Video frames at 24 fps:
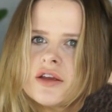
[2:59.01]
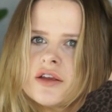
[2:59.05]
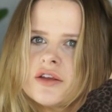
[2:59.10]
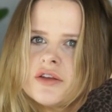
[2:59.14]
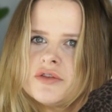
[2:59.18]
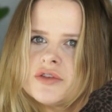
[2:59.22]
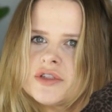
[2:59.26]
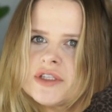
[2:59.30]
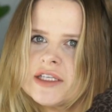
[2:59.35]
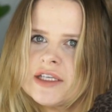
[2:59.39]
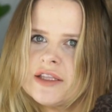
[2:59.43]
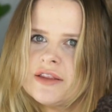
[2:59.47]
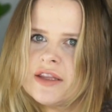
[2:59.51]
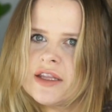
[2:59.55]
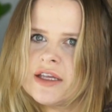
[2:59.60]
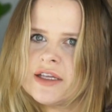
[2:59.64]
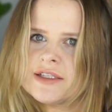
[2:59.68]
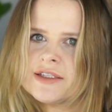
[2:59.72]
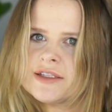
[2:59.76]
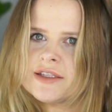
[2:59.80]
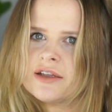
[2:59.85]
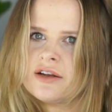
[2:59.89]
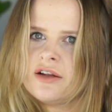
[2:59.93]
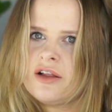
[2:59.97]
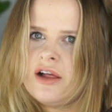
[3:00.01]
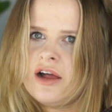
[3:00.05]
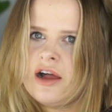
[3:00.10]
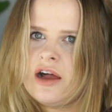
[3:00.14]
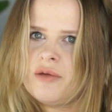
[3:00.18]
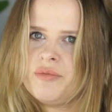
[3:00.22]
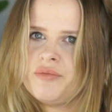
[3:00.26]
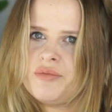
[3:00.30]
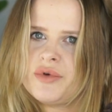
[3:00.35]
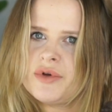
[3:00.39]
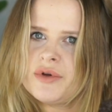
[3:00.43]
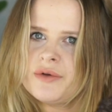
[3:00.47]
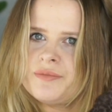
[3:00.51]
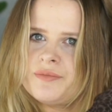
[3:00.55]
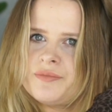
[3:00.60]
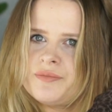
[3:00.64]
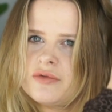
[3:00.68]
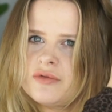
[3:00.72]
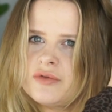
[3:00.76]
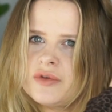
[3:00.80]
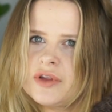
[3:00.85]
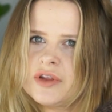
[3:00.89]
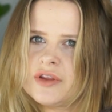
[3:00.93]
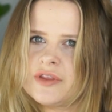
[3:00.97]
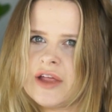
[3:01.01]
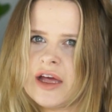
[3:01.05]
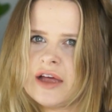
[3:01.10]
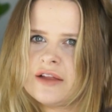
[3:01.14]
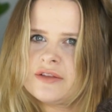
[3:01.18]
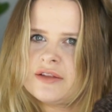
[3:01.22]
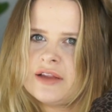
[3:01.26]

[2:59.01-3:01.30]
You see this little hump? That